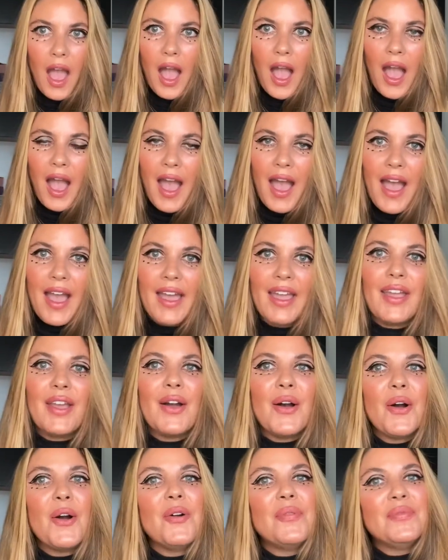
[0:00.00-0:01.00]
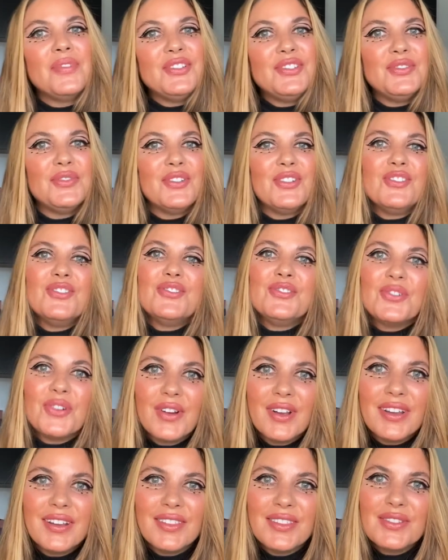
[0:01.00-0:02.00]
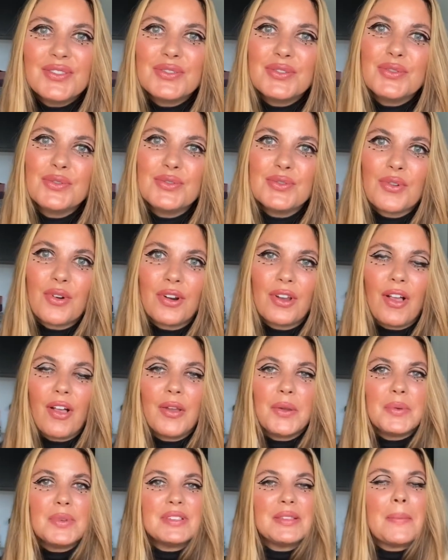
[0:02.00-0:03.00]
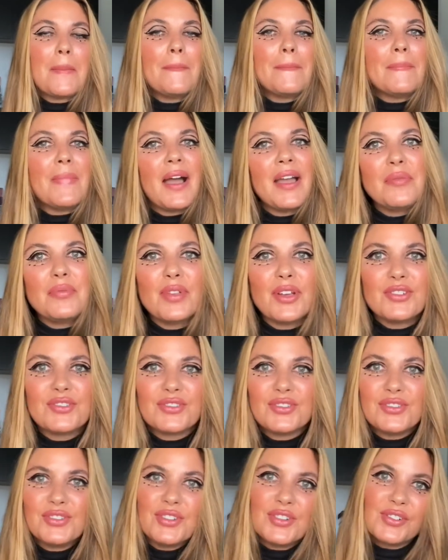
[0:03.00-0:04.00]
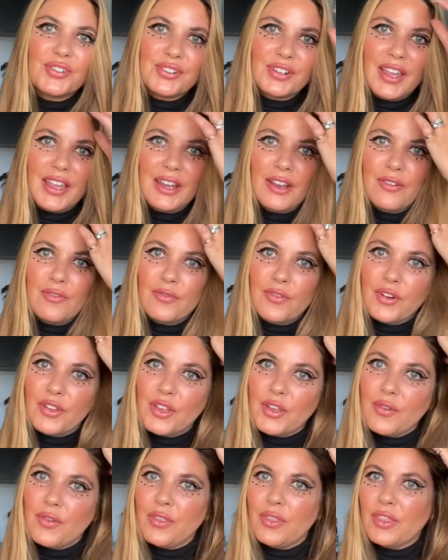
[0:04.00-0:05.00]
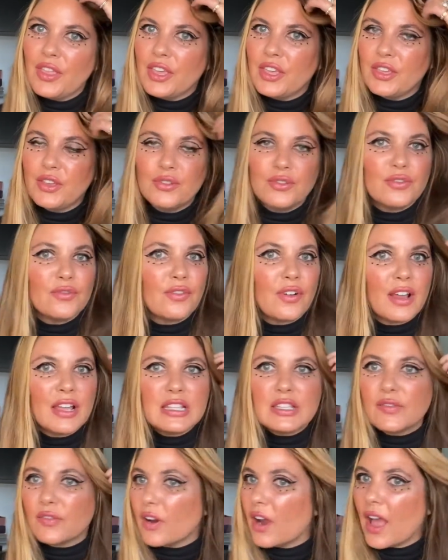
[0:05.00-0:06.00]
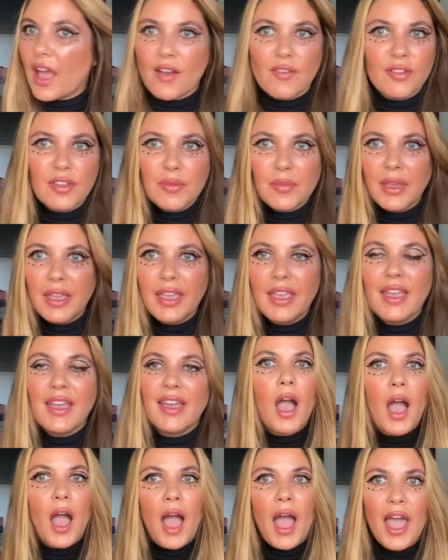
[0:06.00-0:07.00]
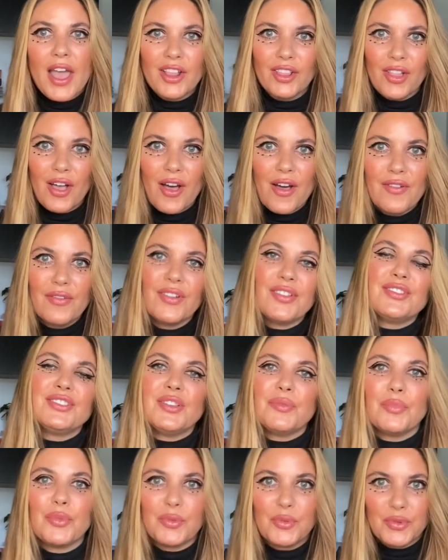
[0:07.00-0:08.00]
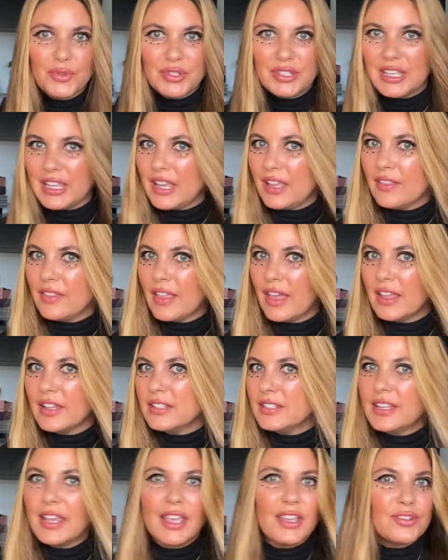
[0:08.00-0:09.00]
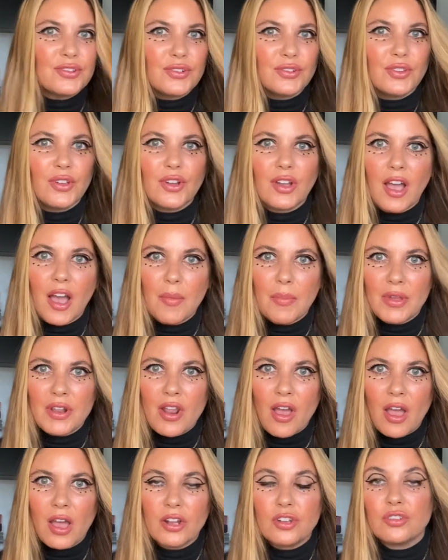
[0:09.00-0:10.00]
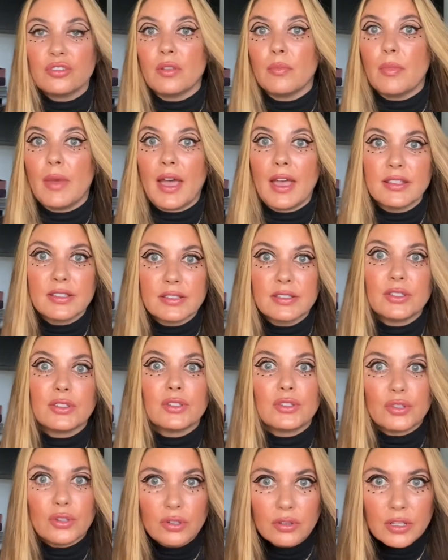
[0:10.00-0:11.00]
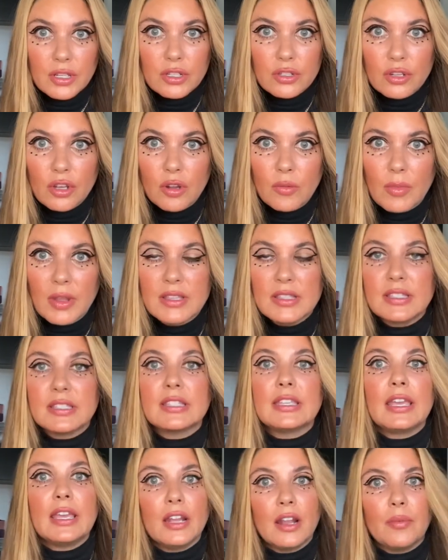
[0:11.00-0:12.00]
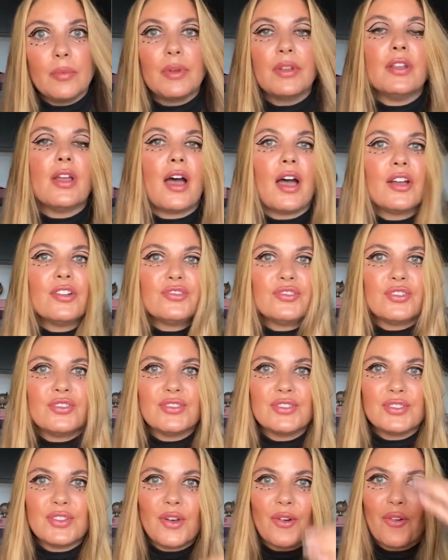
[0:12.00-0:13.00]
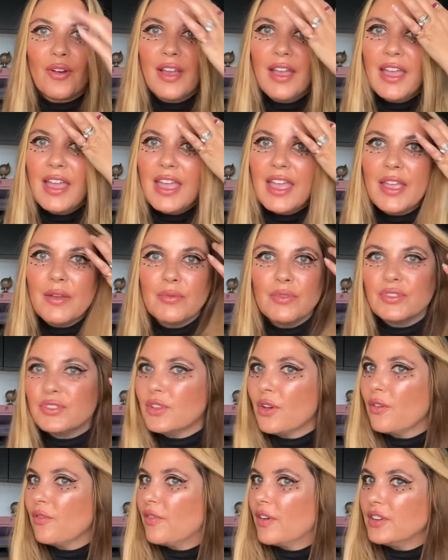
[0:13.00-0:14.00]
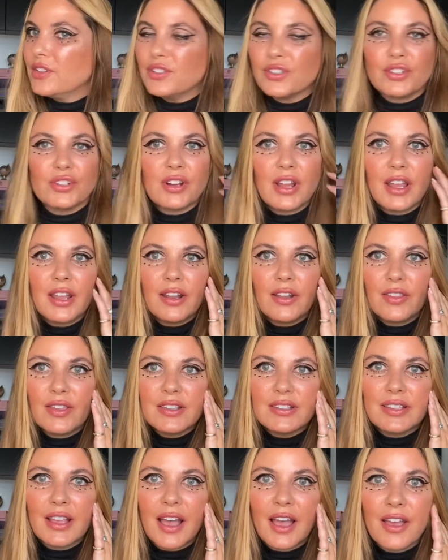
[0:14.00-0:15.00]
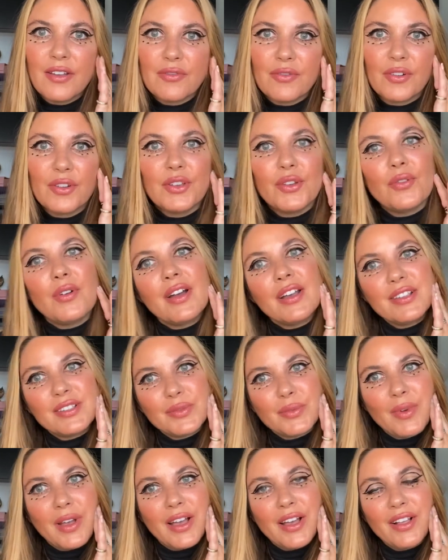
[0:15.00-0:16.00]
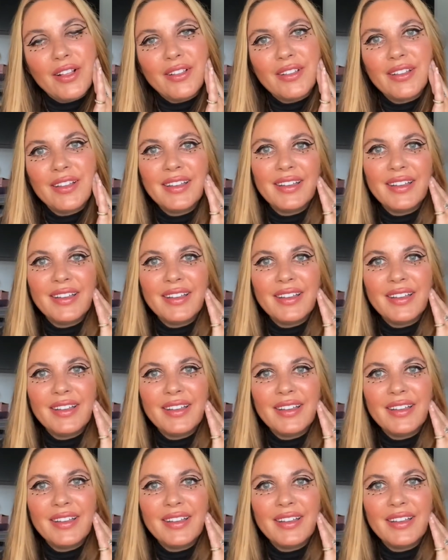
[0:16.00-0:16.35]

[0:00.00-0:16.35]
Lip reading: I hope that you enjoyed this tutorial. It was my pleasure to create it for you, and thank you to Friends for having me. I love a simple routine that takes your look up a notch. The masks certainly took my skin up a notch, and so it was so fun to create this eye for you as well.